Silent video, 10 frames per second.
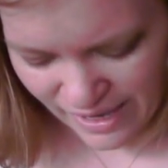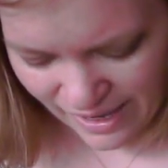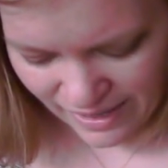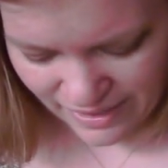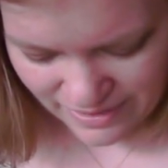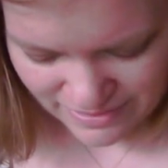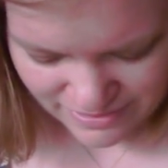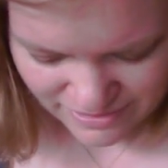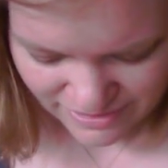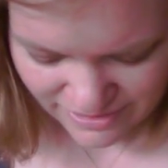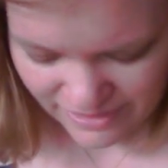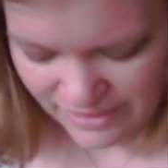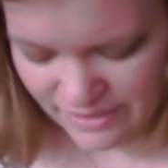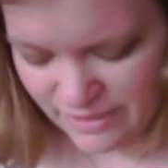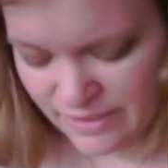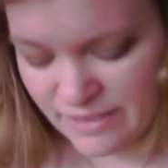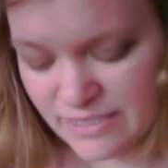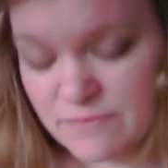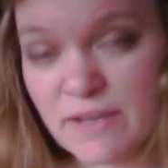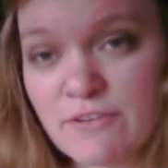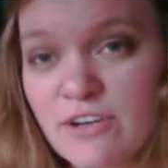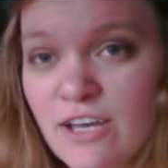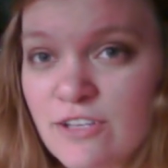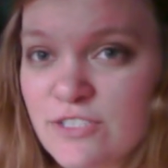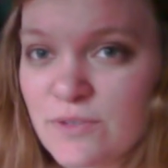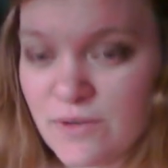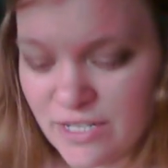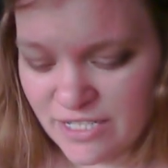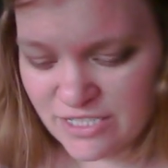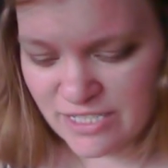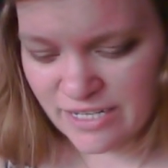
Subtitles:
and his favorite color is orange,